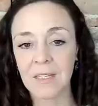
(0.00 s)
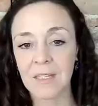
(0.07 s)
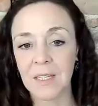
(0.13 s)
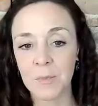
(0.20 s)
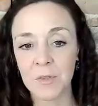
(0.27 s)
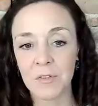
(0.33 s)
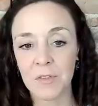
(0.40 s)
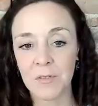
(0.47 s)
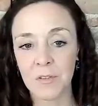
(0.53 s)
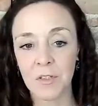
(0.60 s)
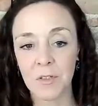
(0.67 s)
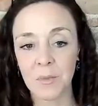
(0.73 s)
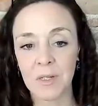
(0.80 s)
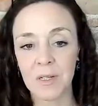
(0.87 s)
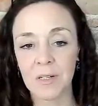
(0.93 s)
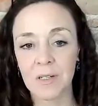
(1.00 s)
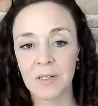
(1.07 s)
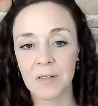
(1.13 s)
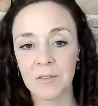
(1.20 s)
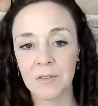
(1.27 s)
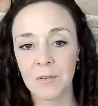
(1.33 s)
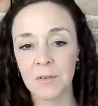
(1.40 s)
image of who we
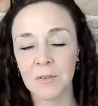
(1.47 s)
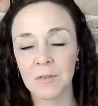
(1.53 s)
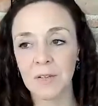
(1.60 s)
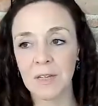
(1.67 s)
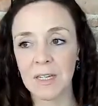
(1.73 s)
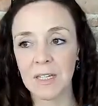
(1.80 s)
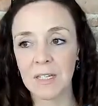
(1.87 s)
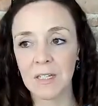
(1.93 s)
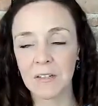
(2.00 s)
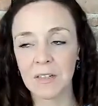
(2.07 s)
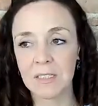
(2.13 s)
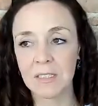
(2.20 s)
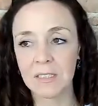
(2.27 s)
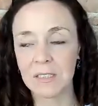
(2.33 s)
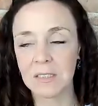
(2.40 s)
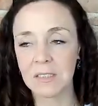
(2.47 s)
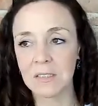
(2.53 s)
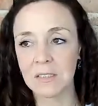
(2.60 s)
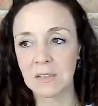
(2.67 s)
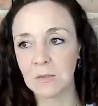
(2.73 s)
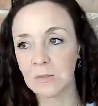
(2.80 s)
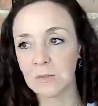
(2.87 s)
are sort of
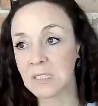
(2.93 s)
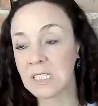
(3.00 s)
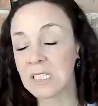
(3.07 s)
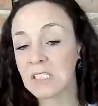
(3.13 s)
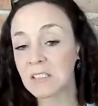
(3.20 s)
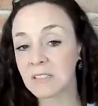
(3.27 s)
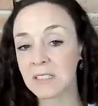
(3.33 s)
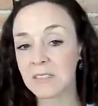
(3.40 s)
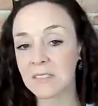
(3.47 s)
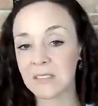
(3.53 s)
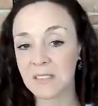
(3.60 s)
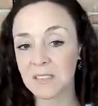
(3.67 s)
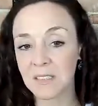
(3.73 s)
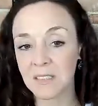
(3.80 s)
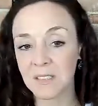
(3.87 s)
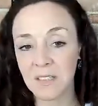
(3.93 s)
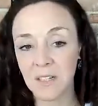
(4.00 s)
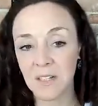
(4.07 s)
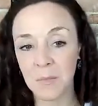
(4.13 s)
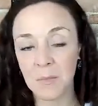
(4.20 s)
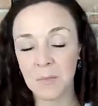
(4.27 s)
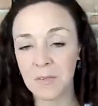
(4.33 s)
increases or decreases in
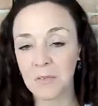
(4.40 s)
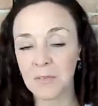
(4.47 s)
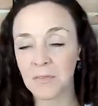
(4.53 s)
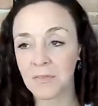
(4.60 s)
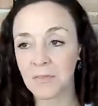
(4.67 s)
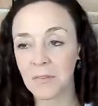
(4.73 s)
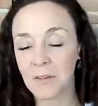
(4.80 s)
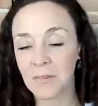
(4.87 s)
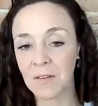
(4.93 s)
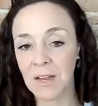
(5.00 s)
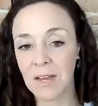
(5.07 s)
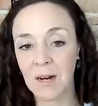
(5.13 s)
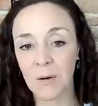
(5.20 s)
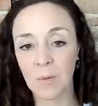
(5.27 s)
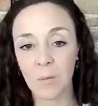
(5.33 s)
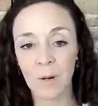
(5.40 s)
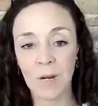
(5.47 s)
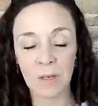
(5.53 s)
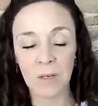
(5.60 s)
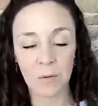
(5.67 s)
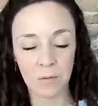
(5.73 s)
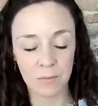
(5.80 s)
terms of how
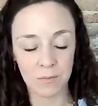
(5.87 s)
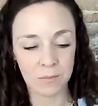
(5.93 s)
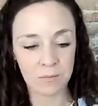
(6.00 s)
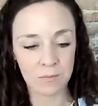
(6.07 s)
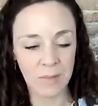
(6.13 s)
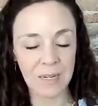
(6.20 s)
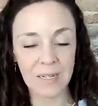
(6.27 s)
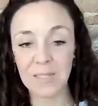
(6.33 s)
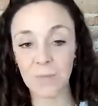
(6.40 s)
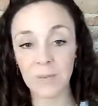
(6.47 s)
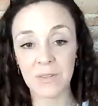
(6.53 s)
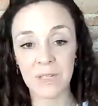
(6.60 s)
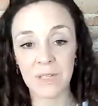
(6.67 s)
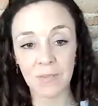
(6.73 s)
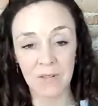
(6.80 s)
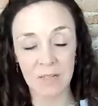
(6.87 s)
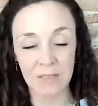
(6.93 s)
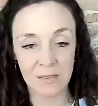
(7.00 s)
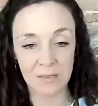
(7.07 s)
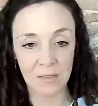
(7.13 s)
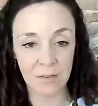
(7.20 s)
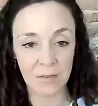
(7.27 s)
well or badly we think of
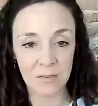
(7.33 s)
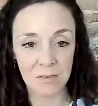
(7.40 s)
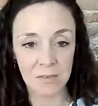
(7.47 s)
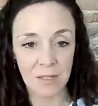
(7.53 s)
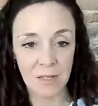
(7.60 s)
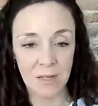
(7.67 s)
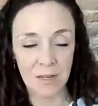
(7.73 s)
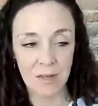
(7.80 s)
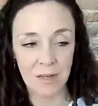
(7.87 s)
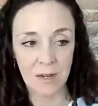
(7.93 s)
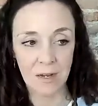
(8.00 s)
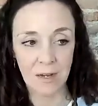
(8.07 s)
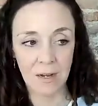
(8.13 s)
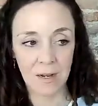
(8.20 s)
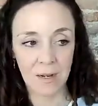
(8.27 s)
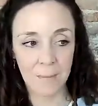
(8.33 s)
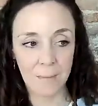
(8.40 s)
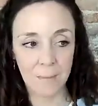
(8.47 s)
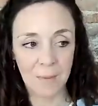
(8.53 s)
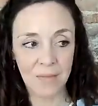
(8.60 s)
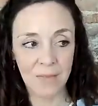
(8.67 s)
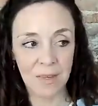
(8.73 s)
ourselves.
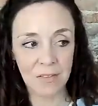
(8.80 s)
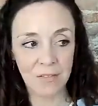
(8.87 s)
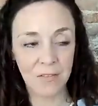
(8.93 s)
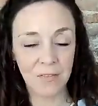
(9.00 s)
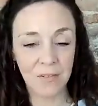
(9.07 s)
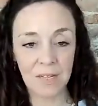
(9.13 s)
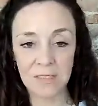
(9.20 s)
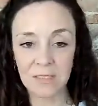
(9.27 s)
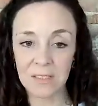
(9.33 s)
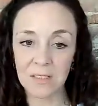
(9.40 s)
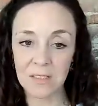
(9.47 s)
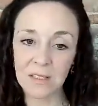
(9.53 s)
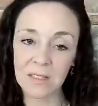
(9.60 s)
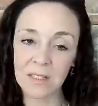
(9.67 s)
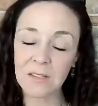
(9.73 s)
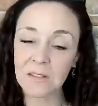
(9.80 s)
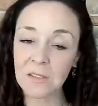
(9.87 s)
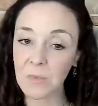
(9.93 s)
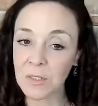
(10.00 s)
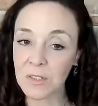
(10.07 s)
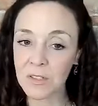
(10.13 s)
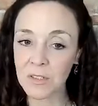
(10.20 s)
And that's reflected in the things that
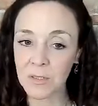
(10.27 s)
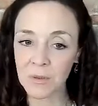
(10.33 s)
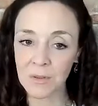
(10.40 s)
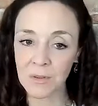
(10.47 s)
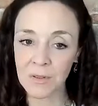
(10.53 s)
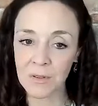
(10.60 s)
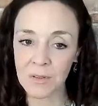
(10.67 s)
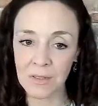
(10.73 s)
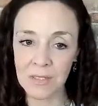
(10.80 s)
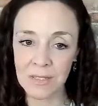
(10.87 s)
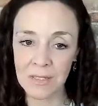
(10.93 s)
we do on,